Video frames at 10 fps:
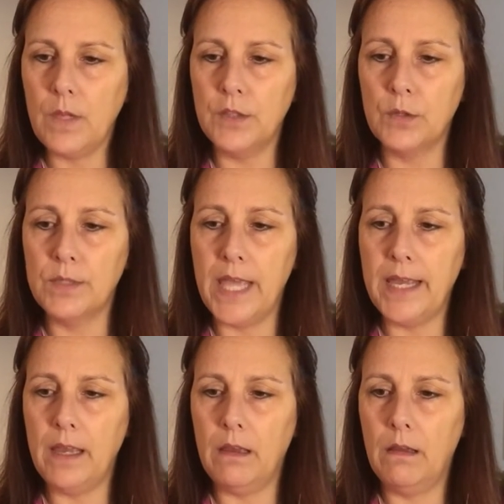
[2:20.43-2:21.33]
So
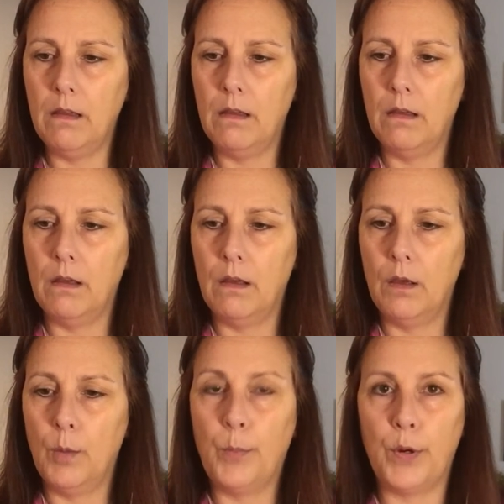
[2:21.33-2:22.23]
taking
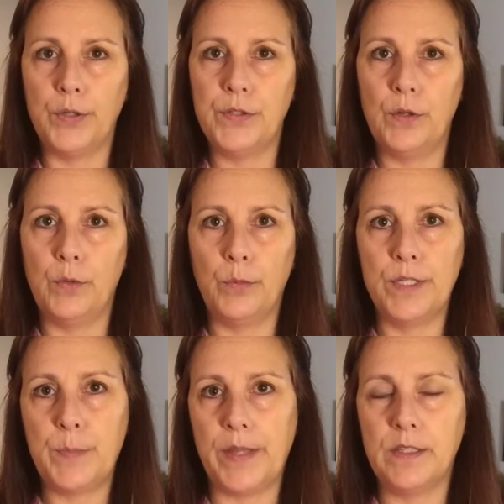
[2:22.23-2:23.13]
personal
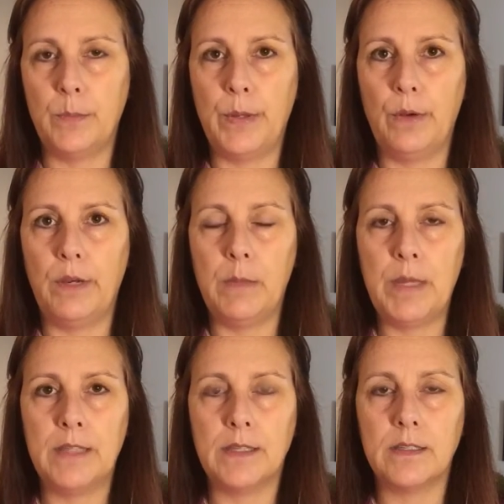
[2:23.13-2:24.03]
responsibility
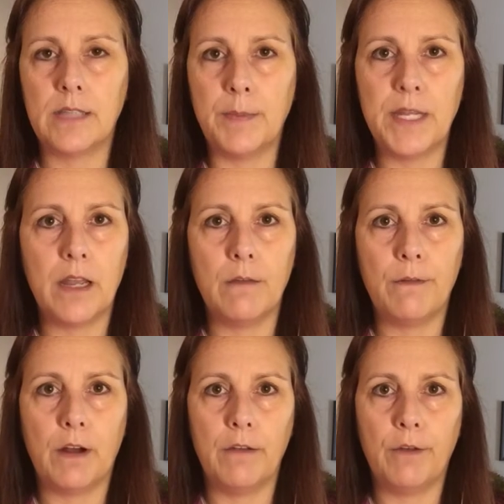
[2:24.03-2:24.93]
means accepting at a very,